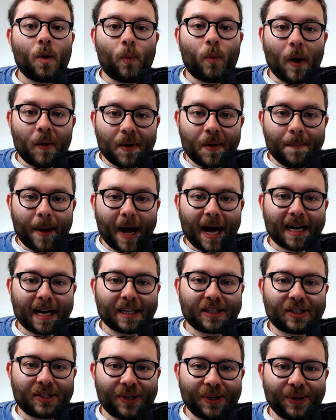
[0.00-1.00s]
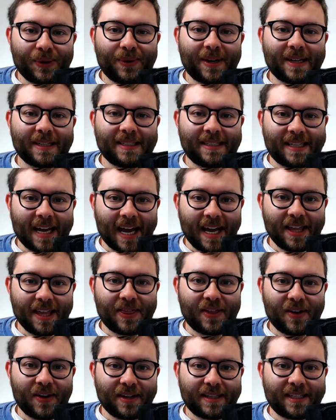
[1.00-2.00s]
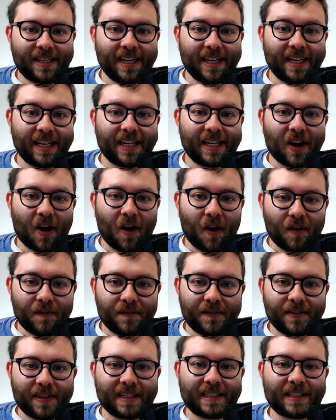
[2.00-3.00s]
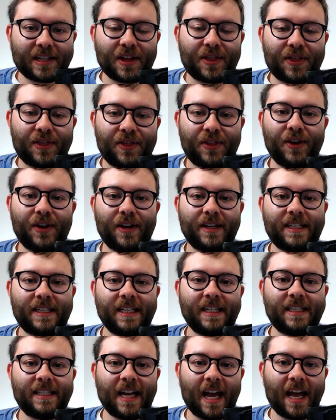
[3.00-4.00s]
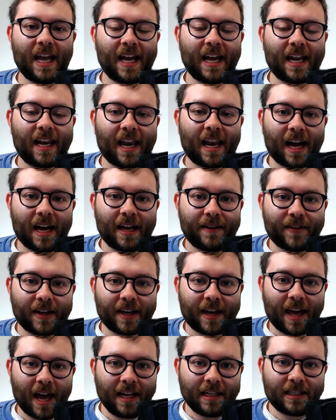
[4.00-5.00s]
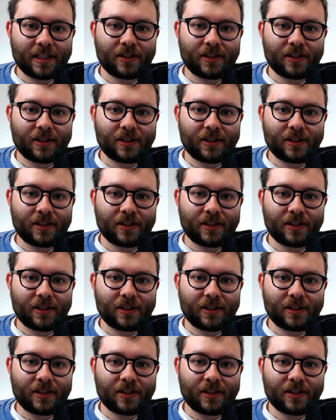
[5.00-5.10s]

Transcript: Welcome back to day 13 of this 30-day live case